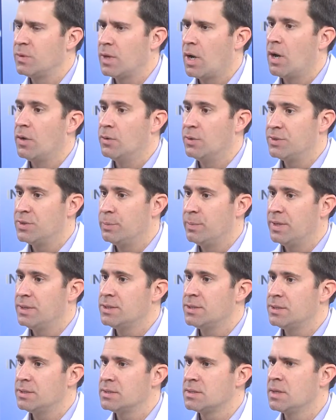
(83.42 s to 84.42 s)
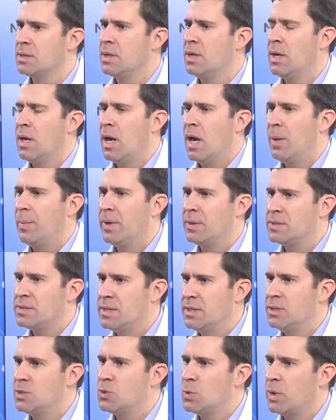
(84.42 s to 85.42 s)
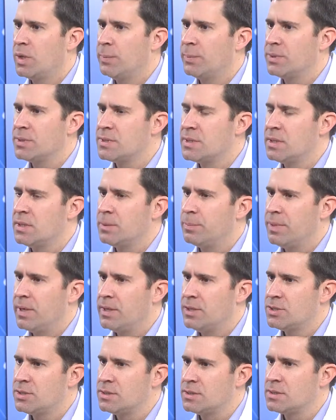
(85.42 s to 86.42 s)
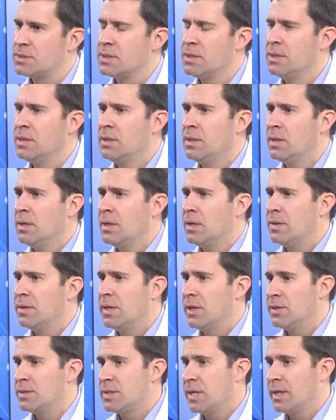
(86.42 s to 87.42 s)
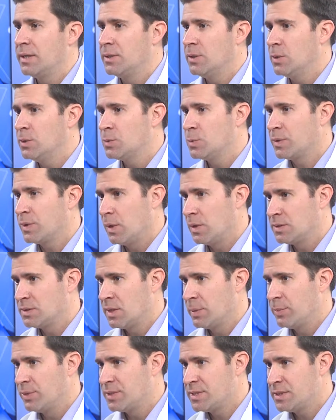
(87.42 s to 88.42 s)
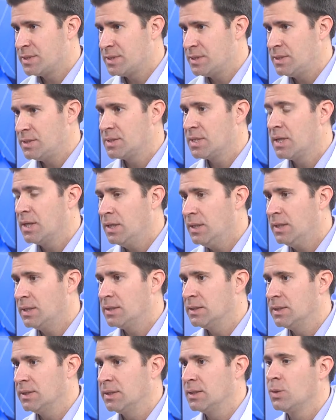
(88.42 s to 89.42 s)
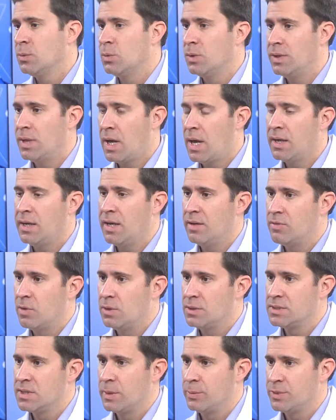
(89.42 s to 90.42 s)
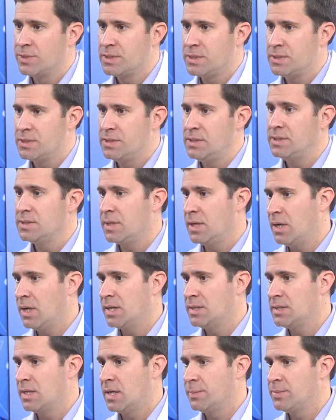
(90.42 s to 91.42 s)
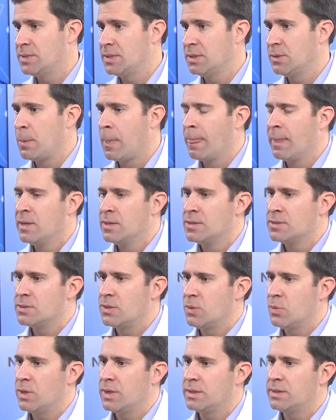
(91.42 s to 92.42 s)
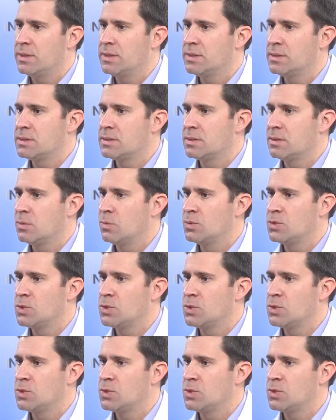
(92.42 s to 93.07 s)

with other dementias. About 10 to 20% of the patients that are diagnosed with Alzheimer's disease clinically will not have Alzheimer's disease at autopsy. So what this